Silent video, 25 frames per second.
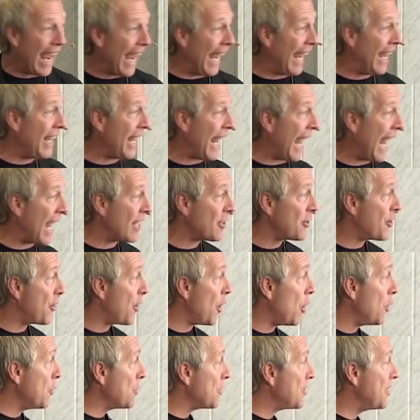And as
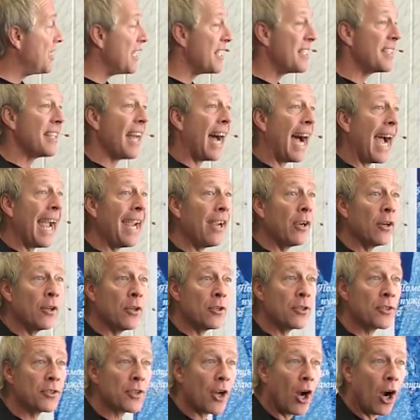those
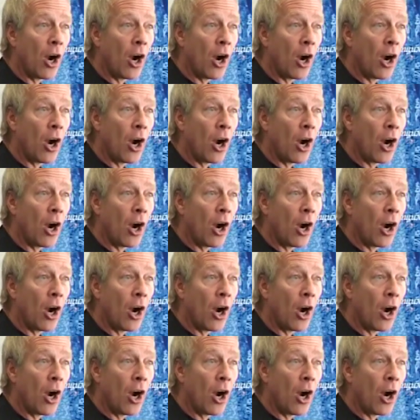desires